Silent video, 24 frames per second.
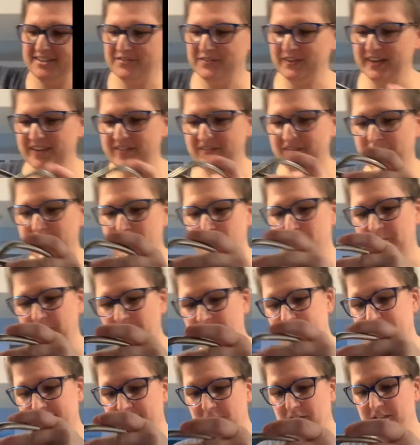went from
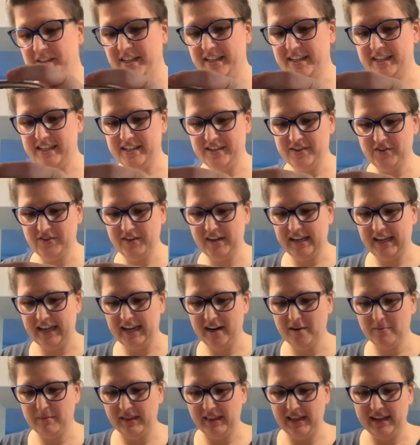translucent to straight
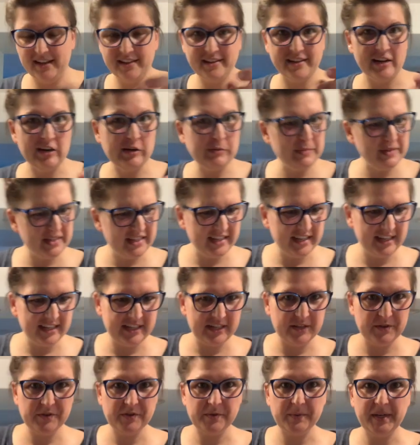caramelized. I hope it's not
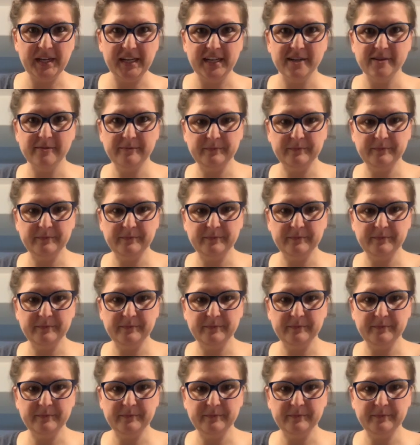too sweet.